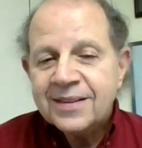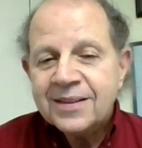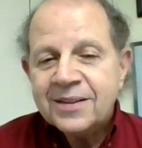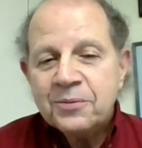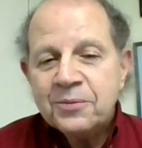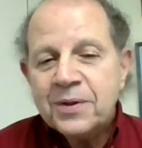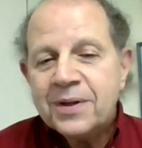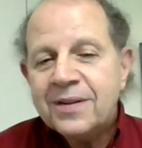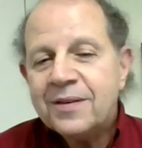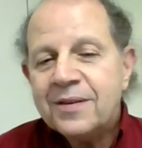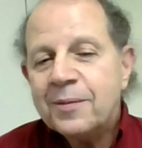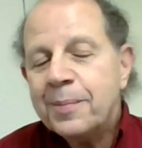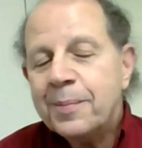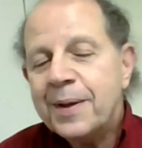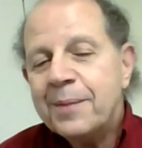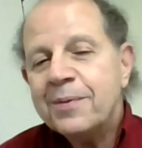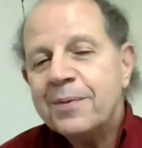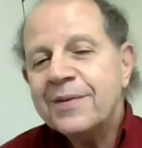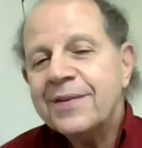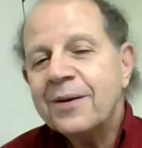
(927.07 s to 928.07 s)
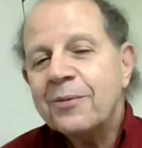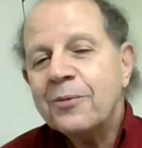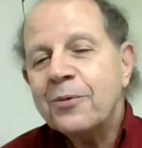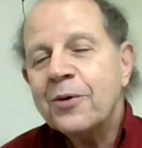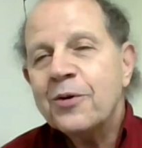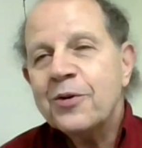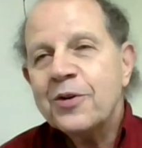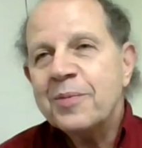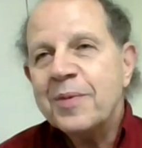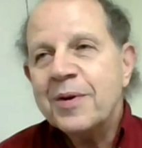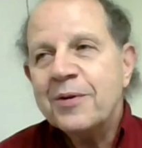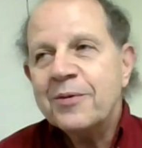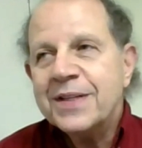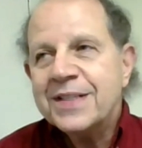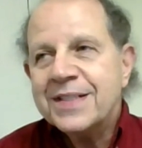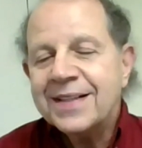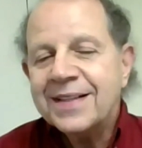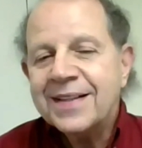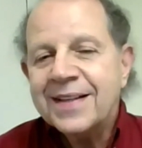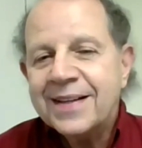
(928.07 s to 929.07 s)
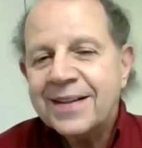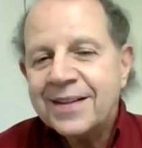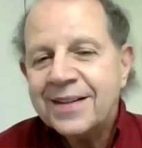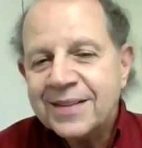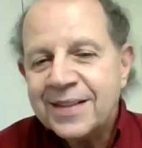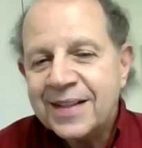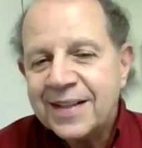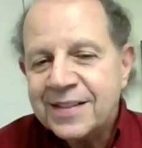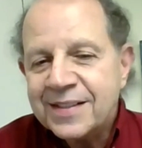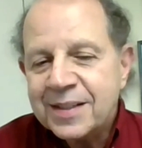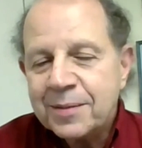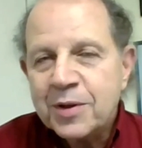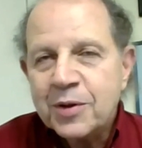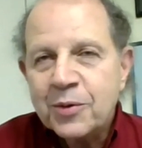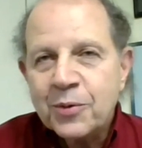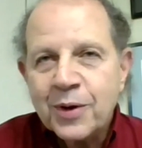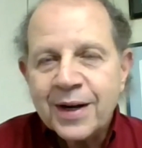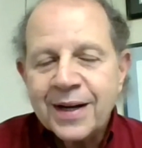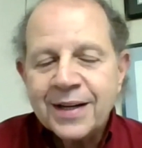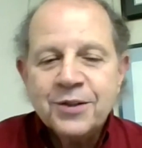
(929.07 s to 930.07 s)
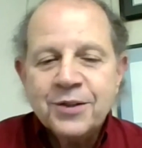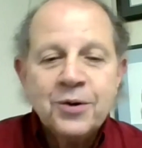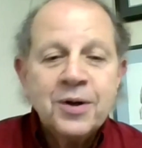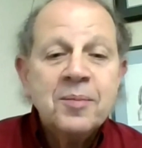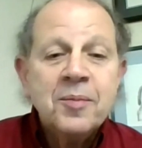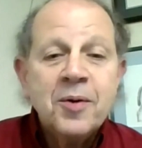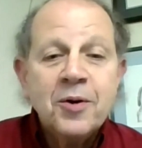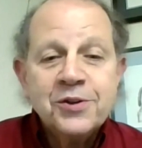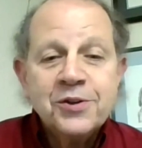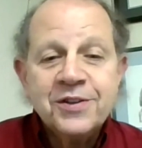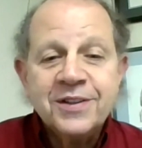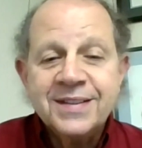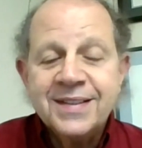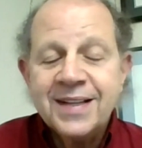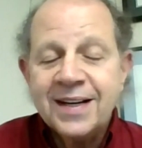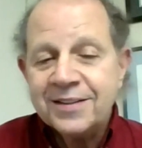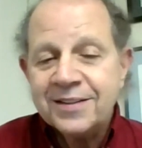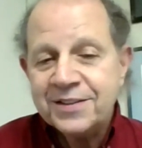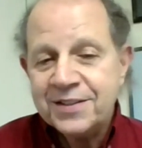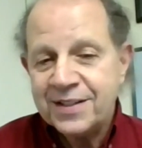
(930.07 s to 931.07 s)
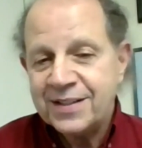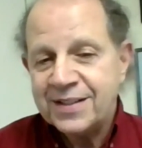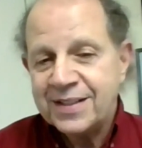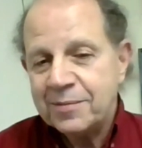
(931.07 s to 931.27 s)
One of the people that work with me recently in some of the work I do on emotional intelligence,